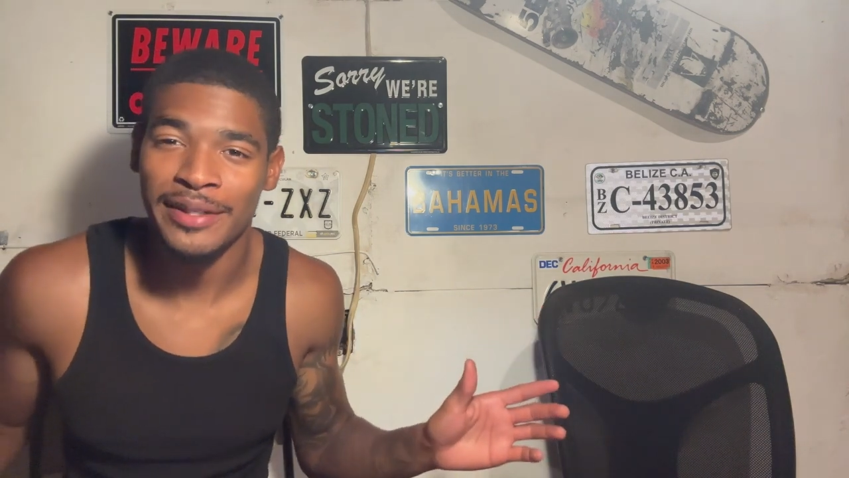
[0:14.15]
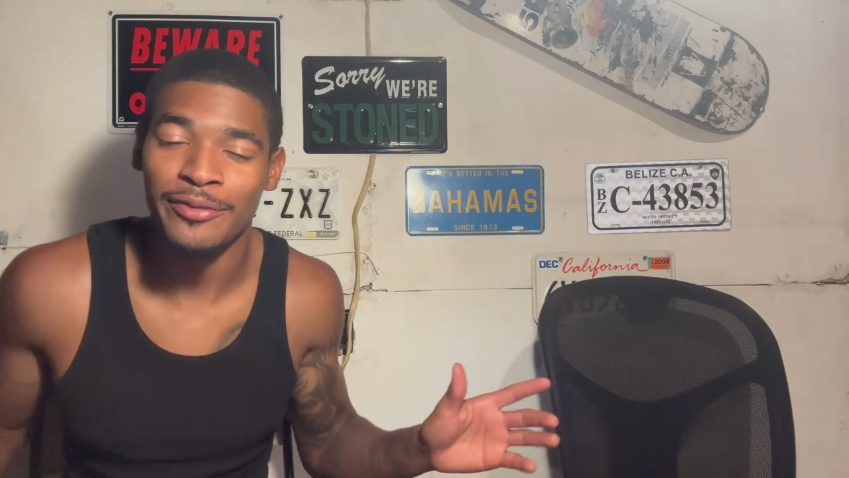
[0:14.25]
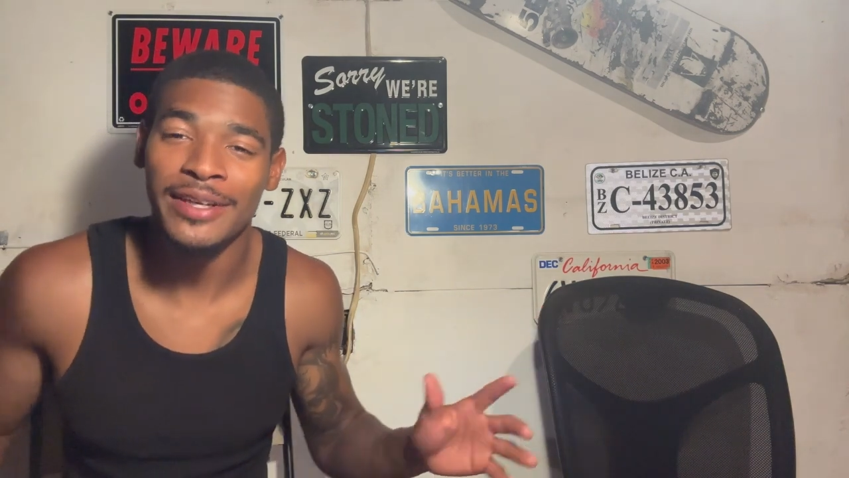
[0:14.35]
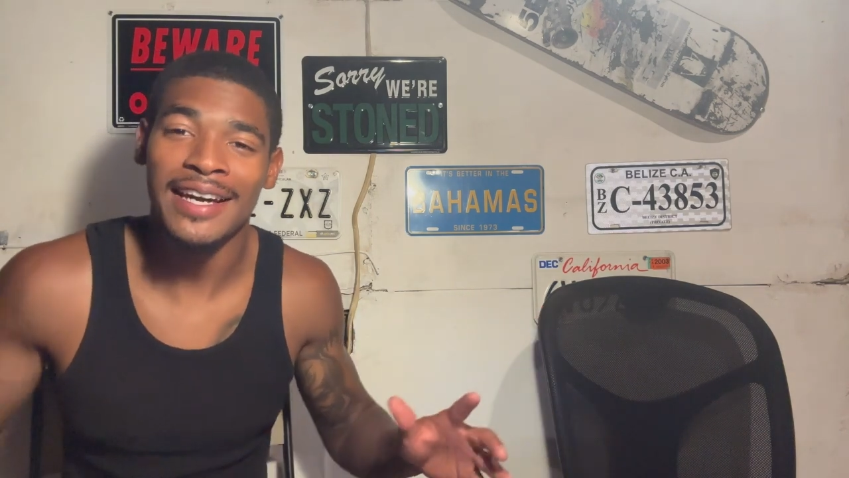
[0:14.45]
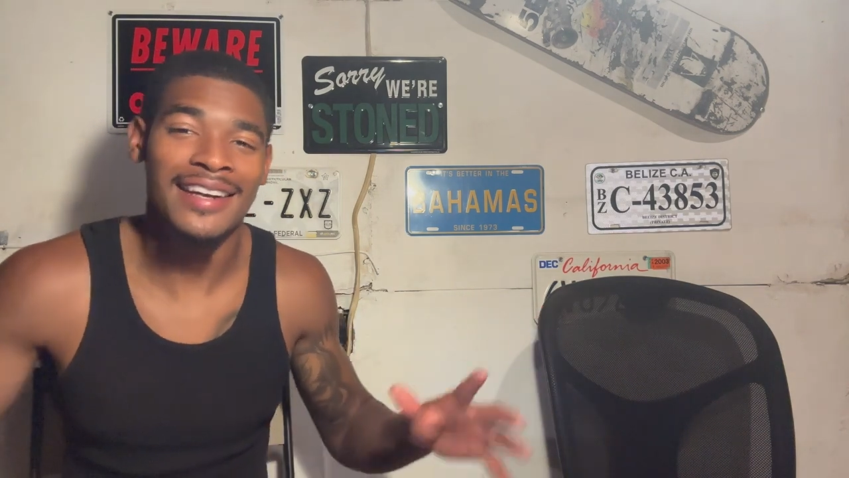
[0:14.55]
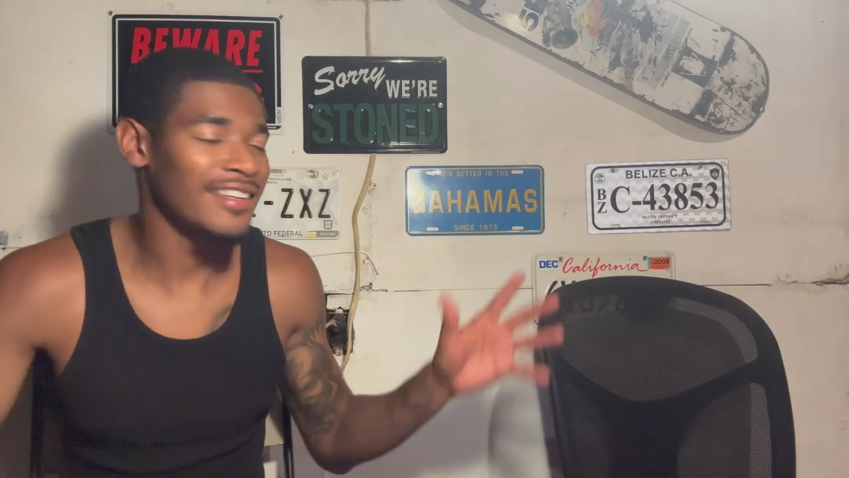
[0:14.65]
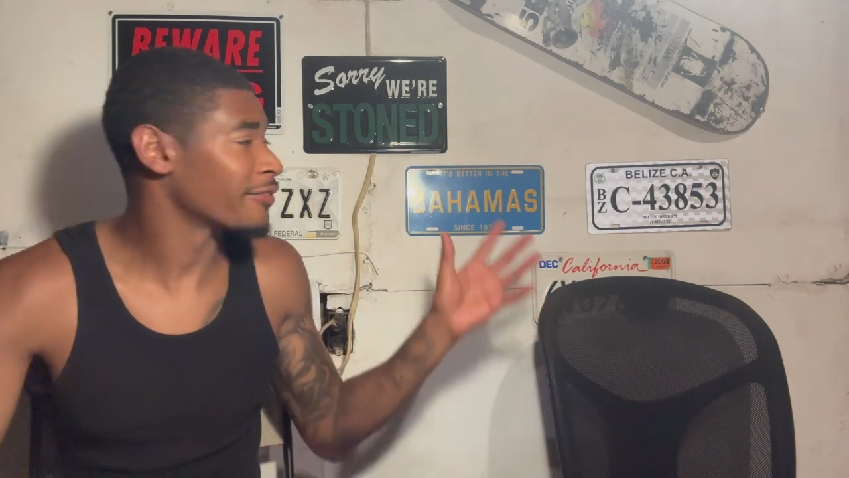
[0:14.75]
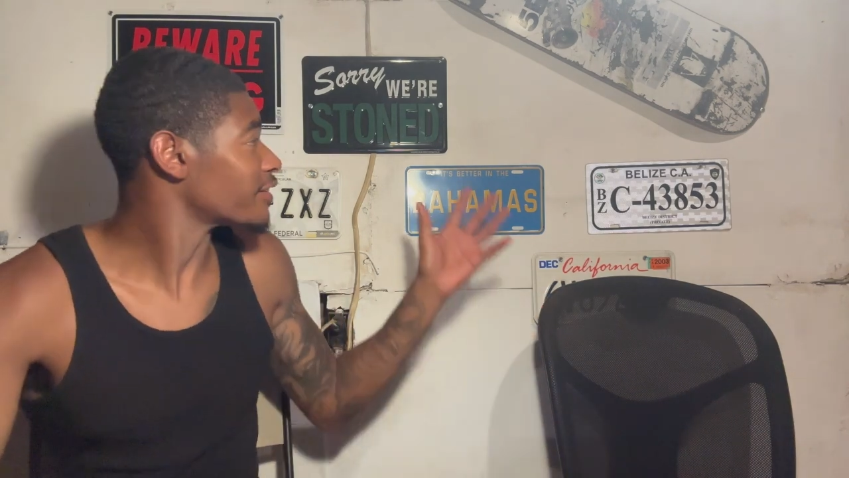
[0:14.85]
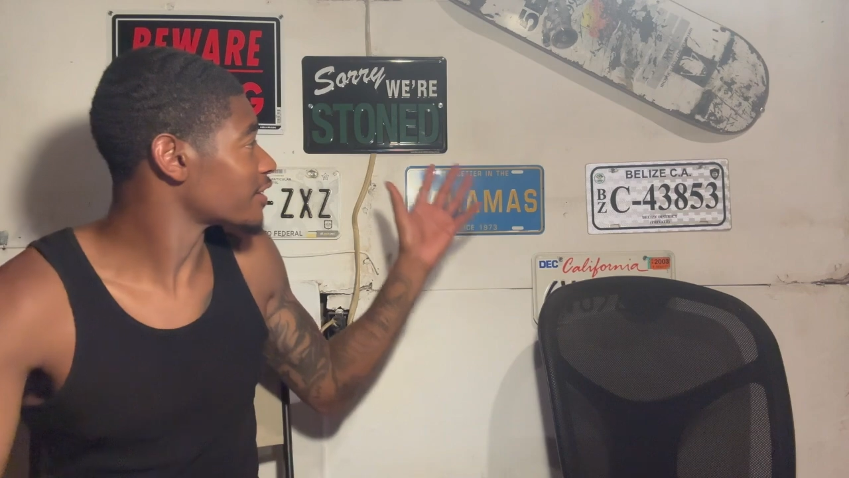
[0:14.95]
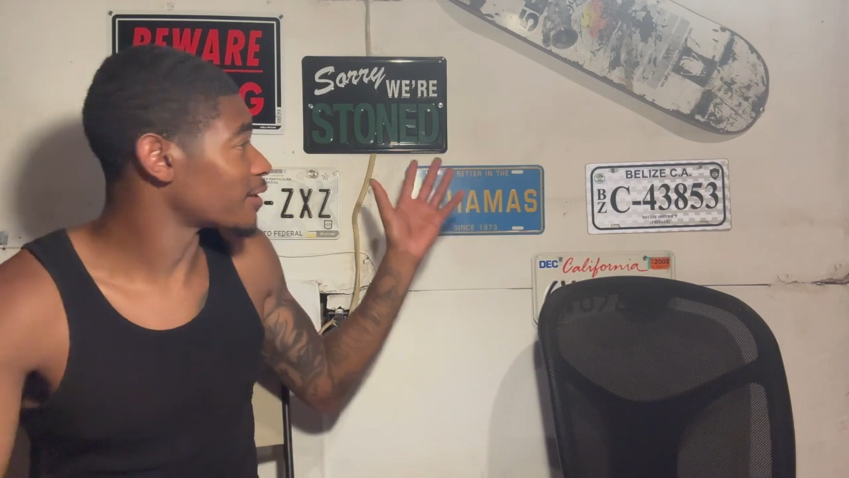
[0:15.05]
but we got a
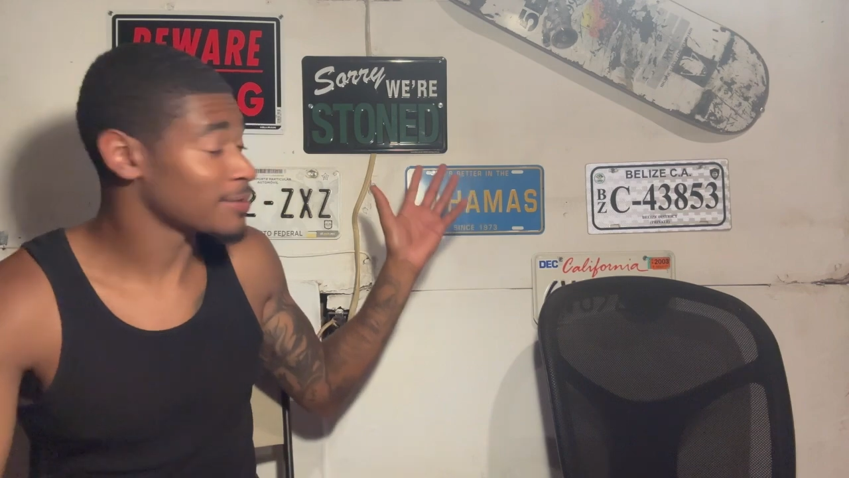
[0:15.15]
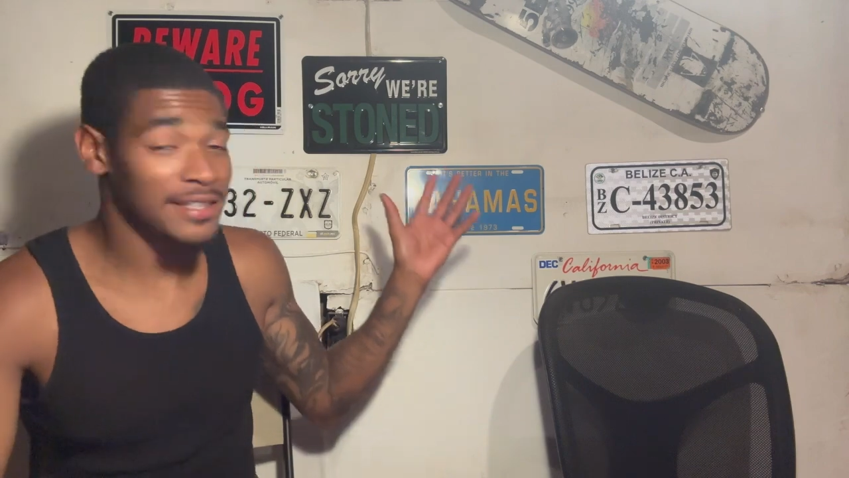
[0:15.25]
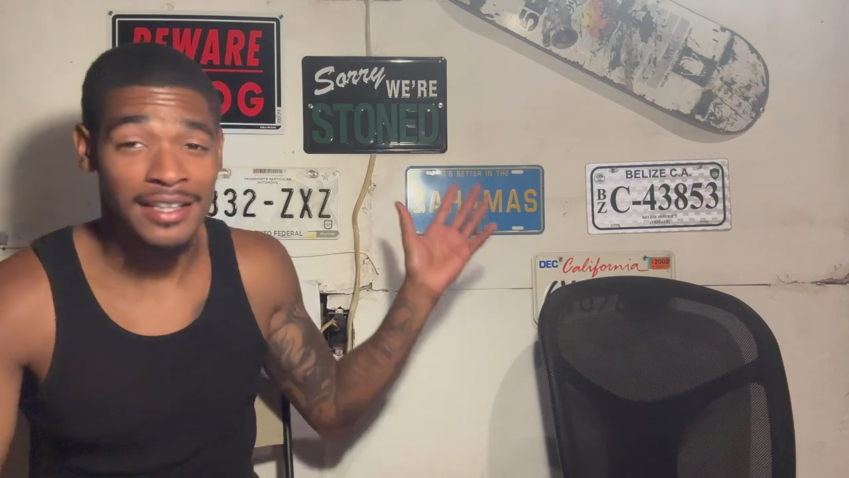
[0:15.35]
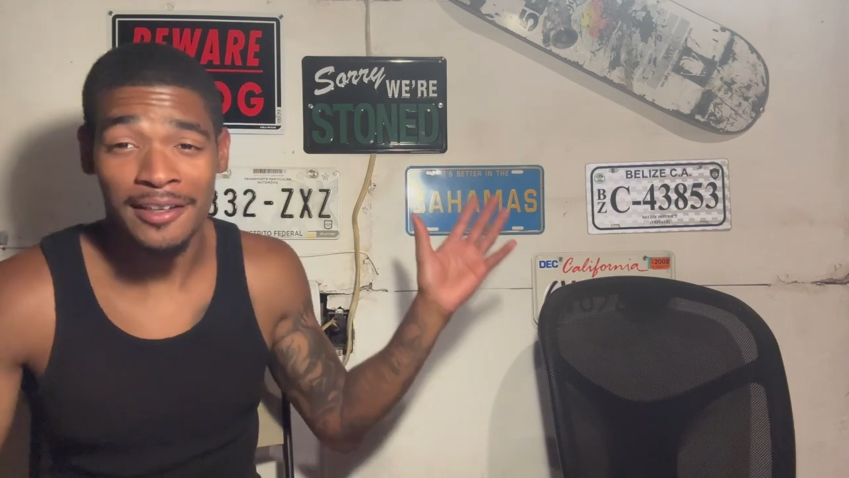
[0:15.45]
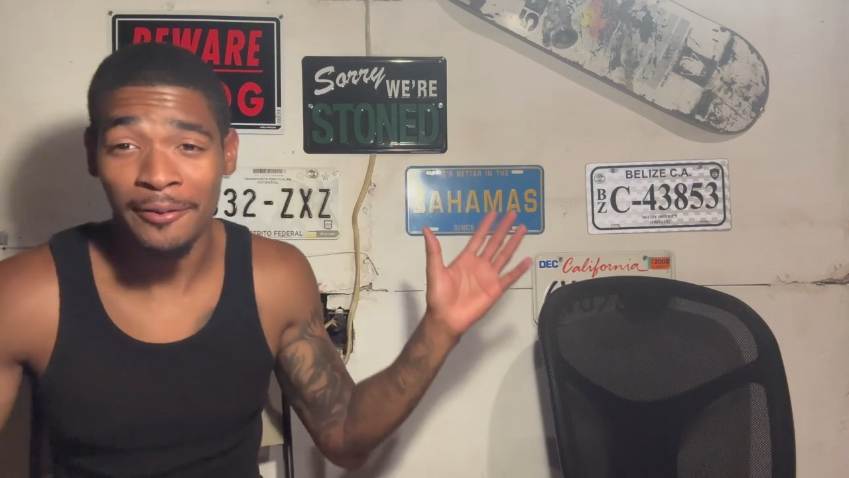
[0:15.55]
different setup today.